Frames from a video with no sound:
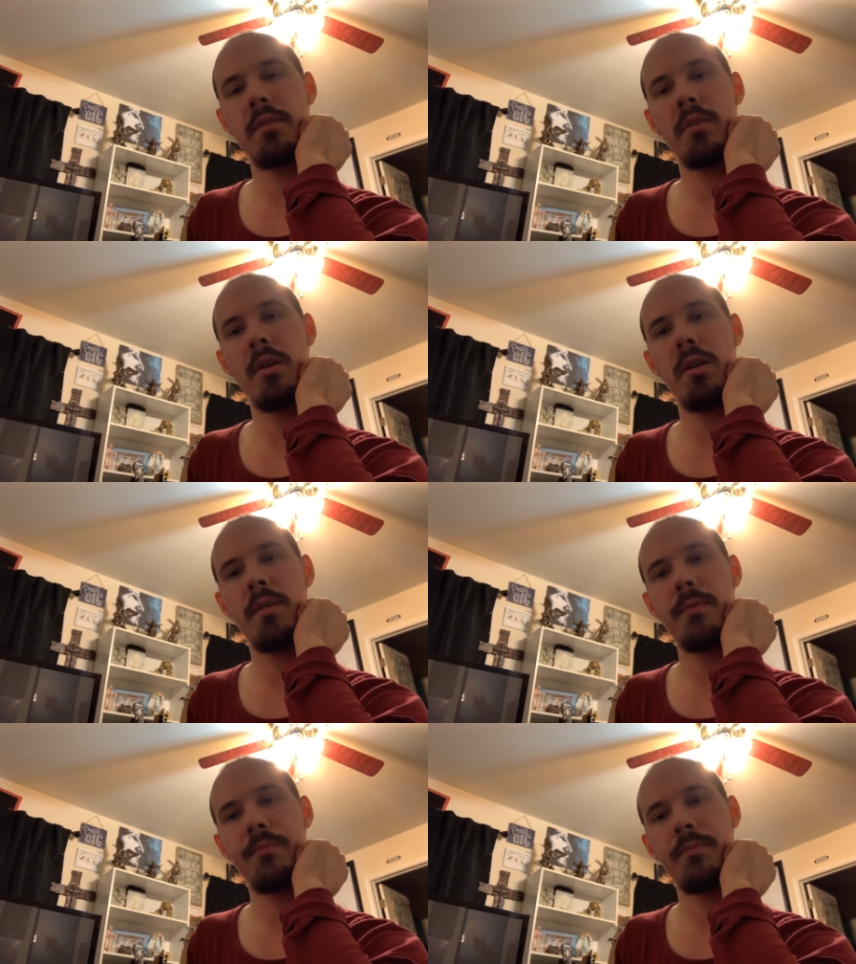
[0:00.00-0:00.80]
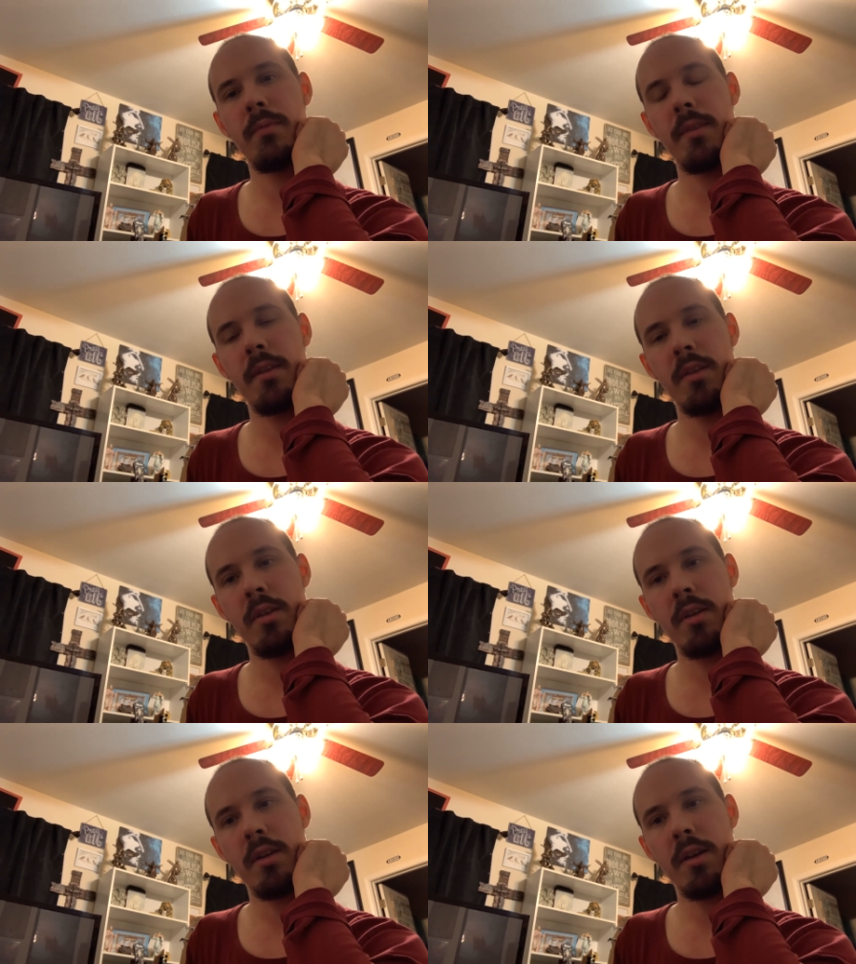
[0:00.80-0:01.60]
saw
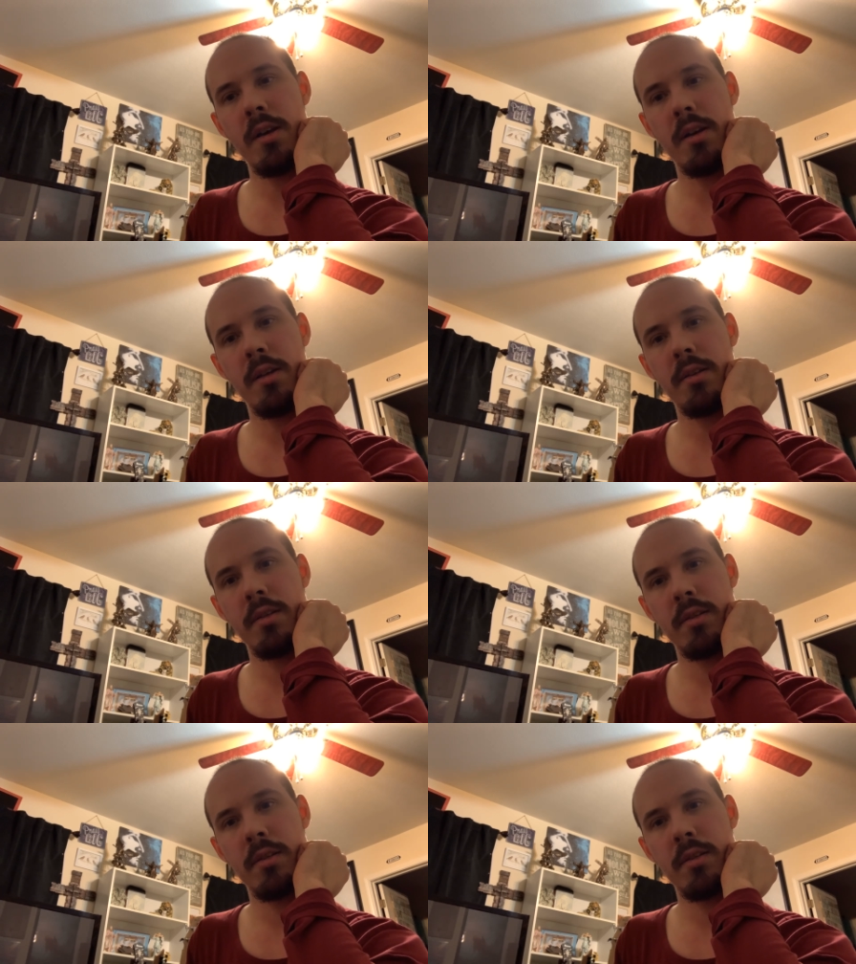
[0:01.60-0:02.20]
uh,